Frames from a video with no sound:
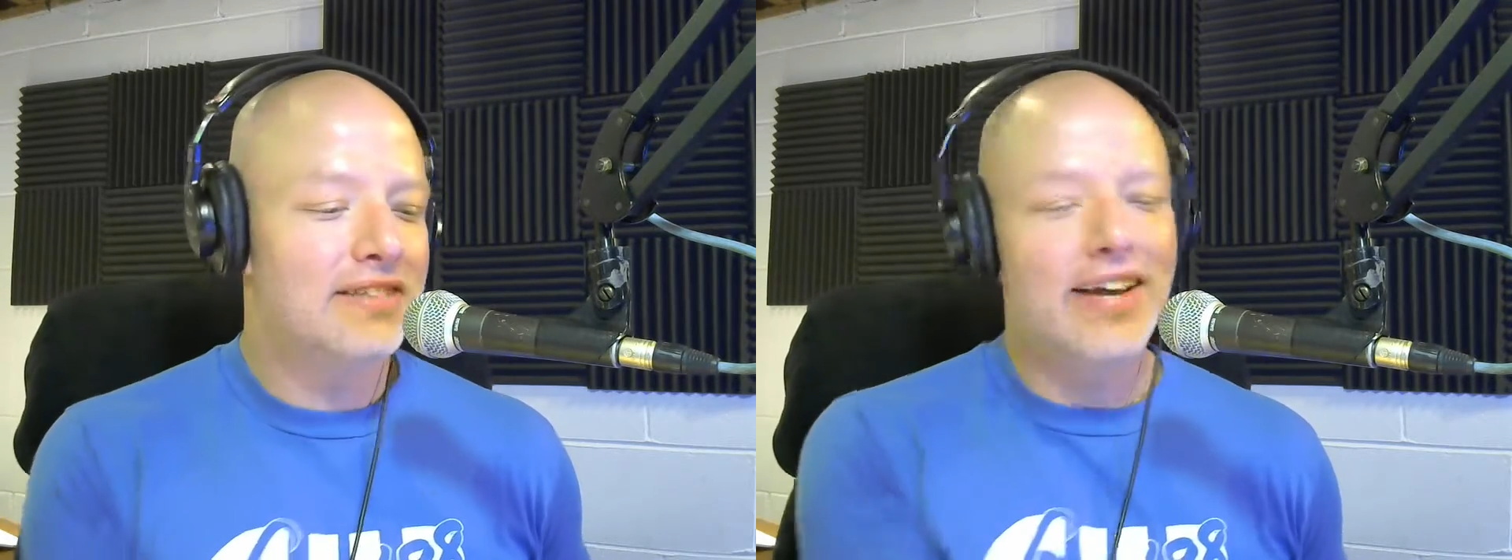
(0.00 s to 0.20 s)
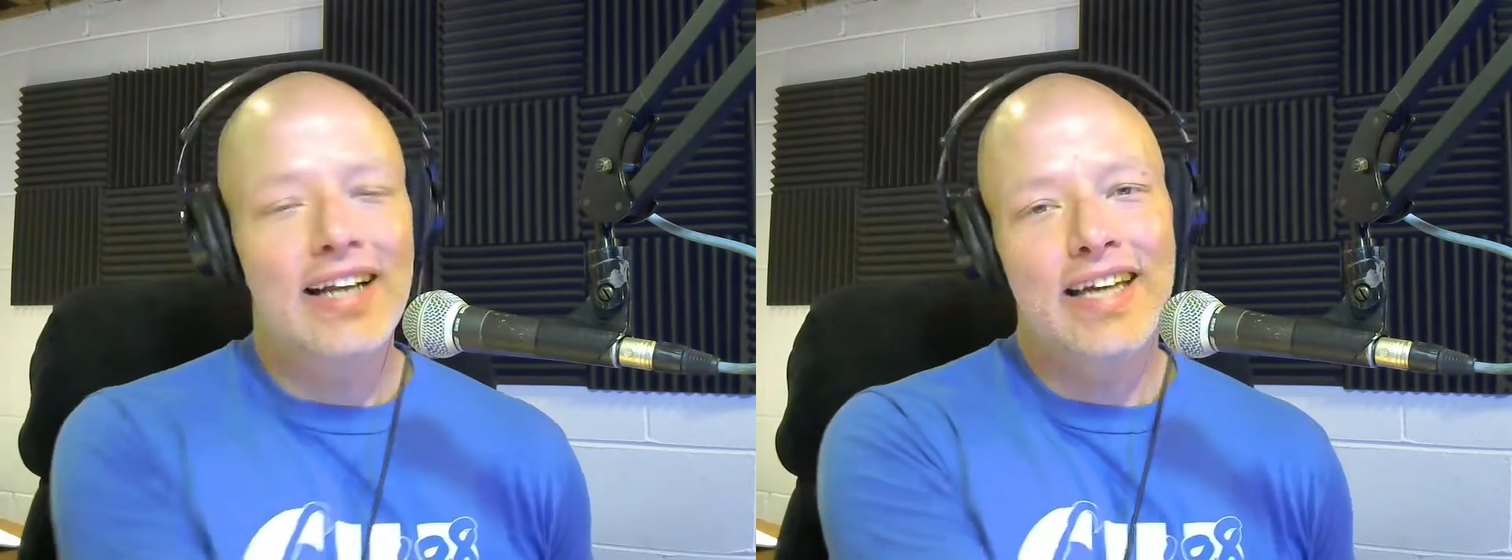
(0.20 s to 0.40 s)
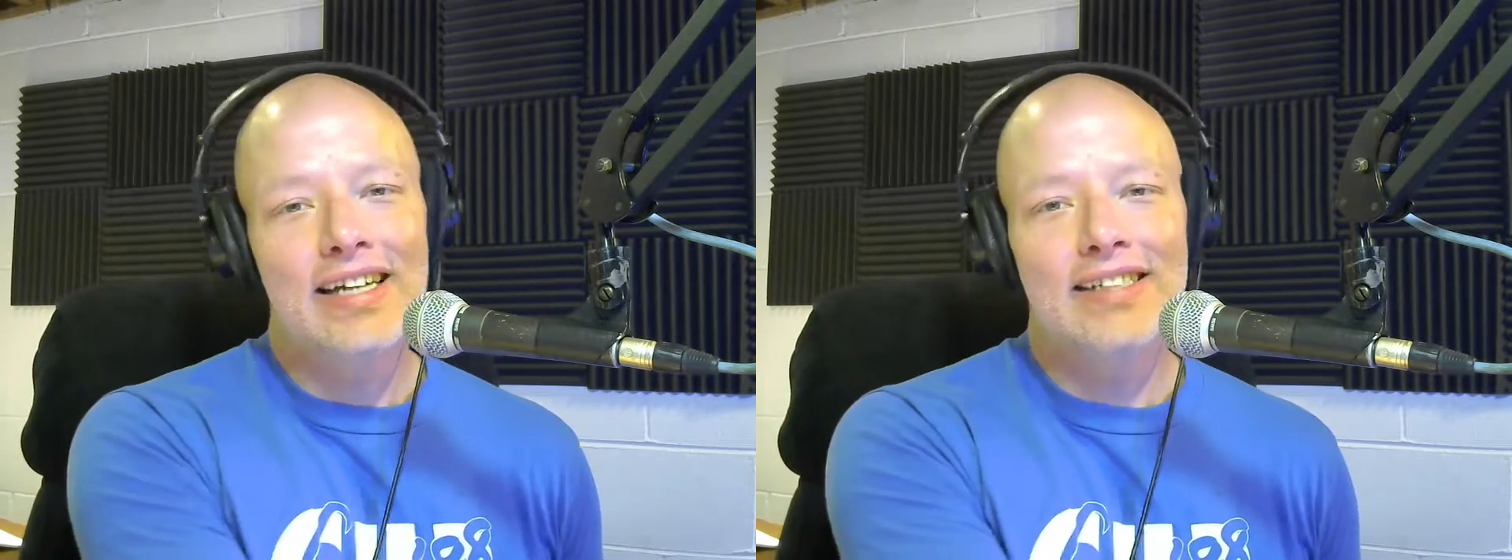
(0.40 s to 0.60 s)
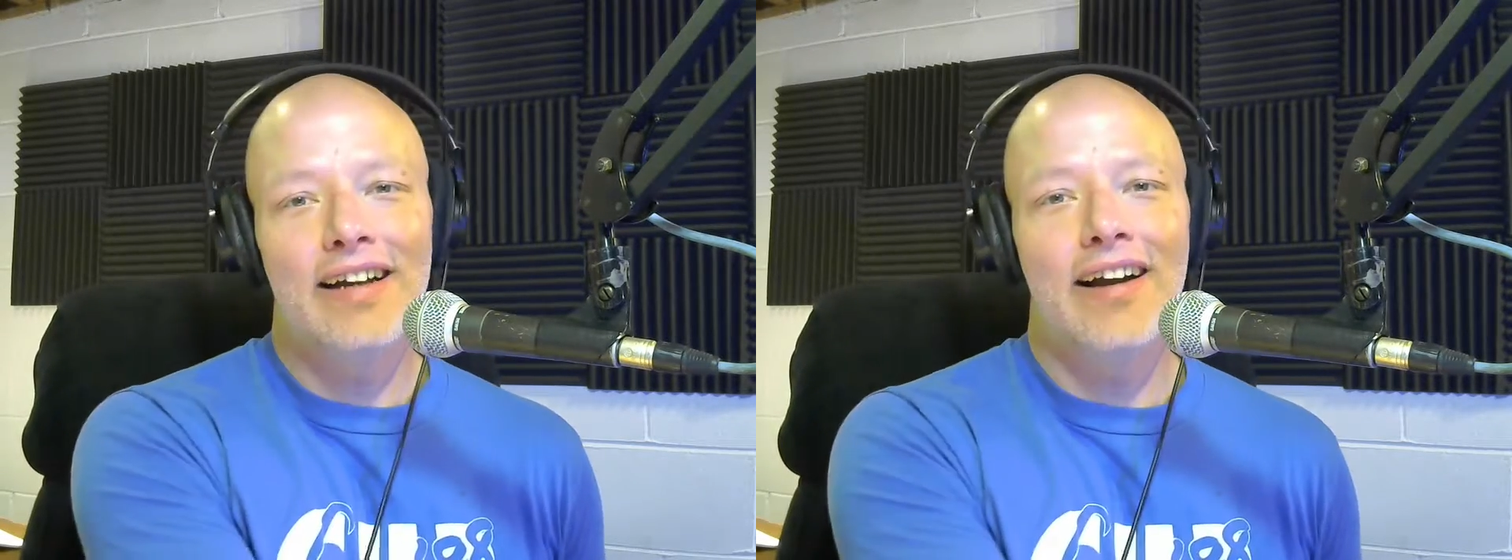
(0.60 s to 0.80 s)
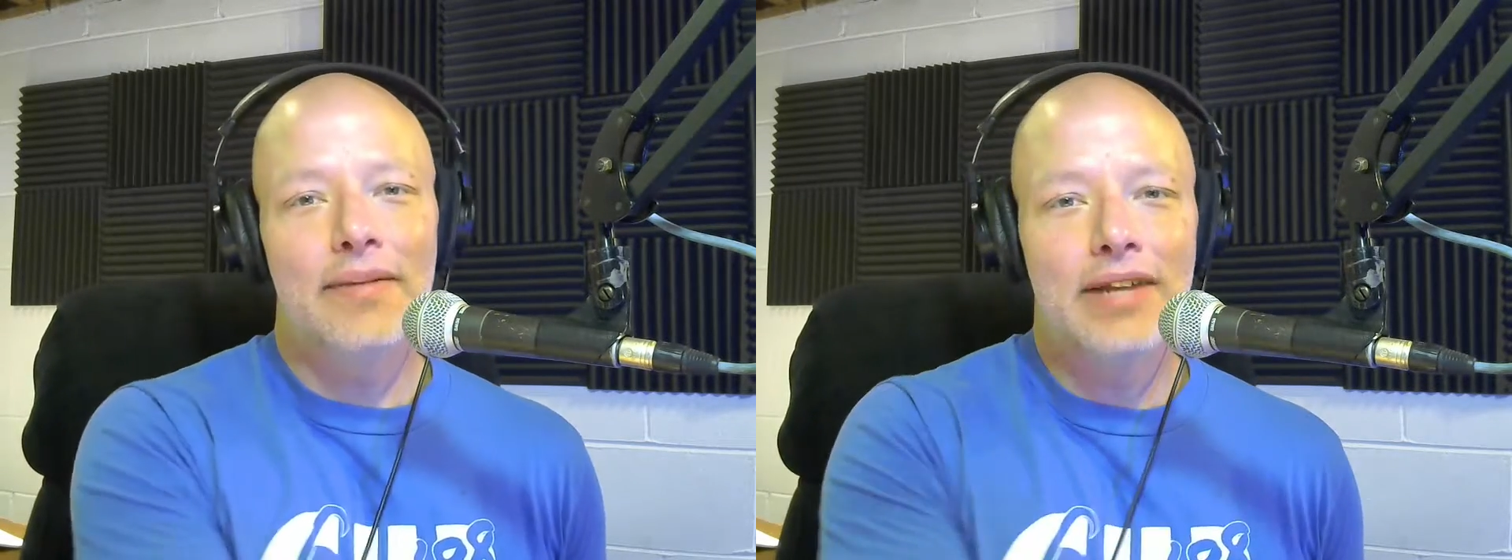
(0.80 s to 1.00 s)
RadCast,
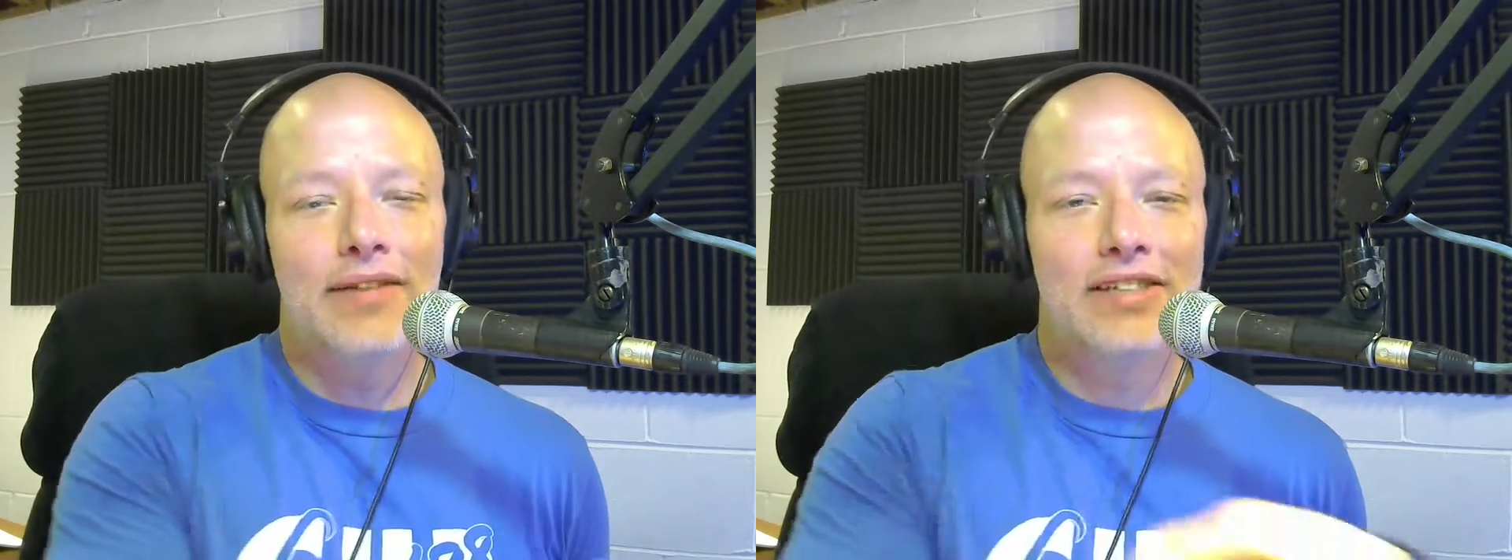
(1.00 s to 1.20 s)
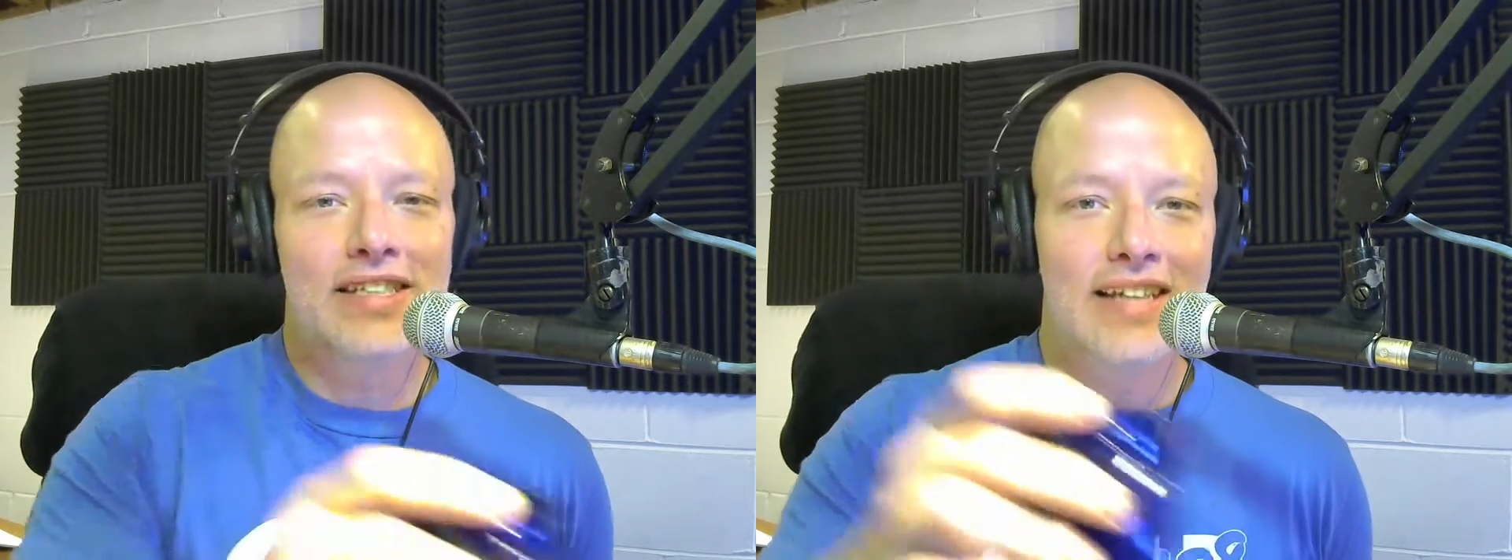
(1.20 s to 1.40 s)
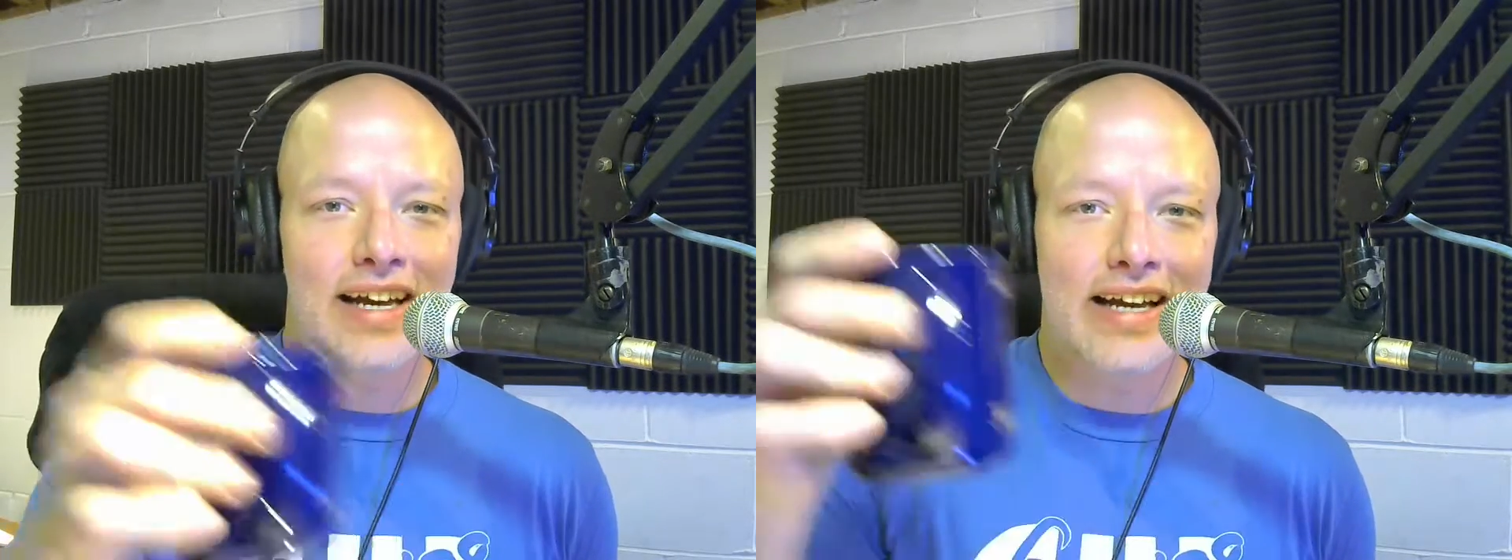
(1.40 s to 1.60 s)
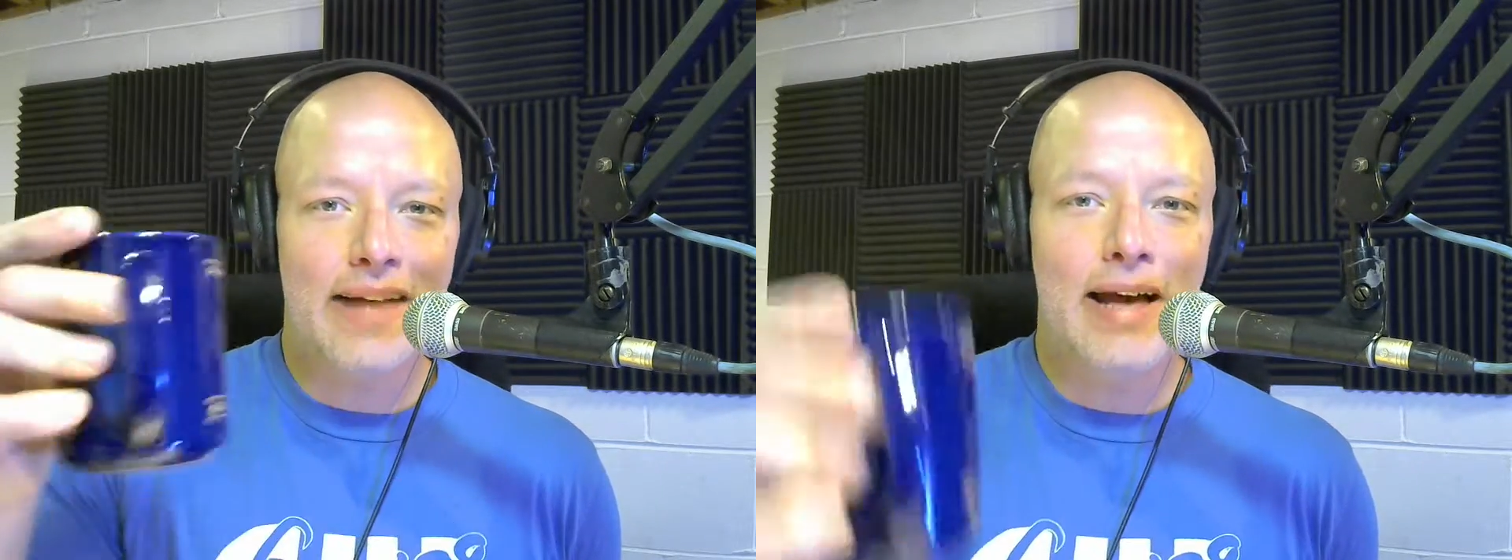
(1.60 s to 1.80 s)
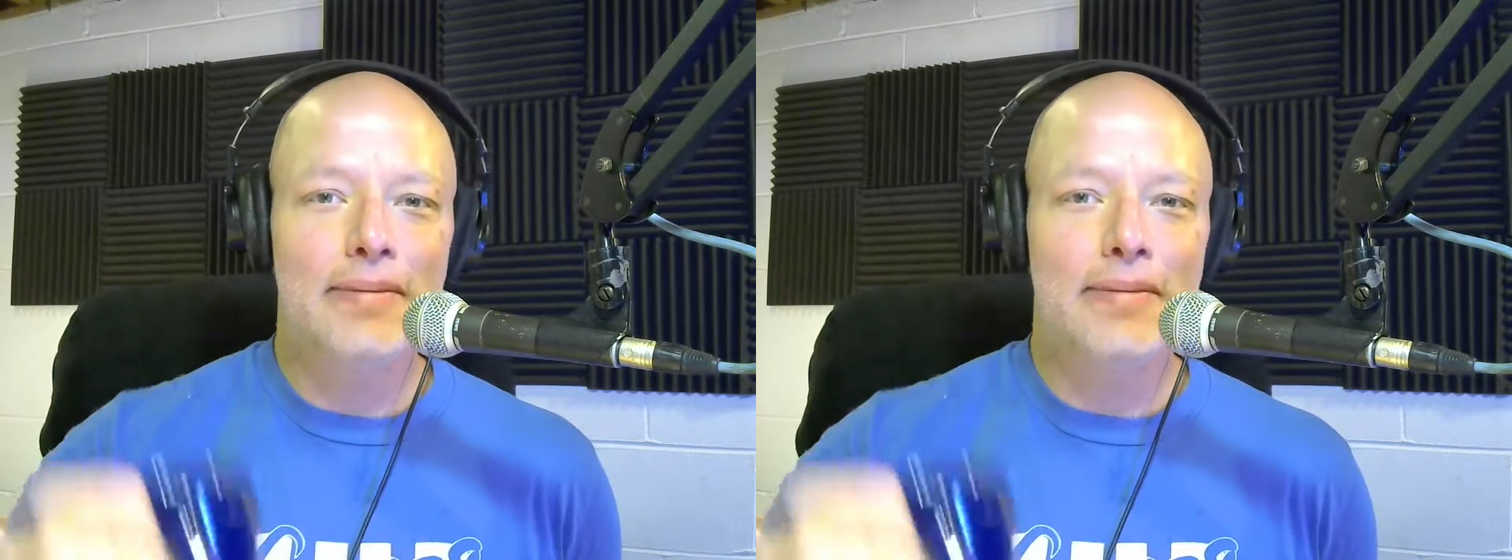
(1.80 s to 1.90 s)
radamdavidson.com.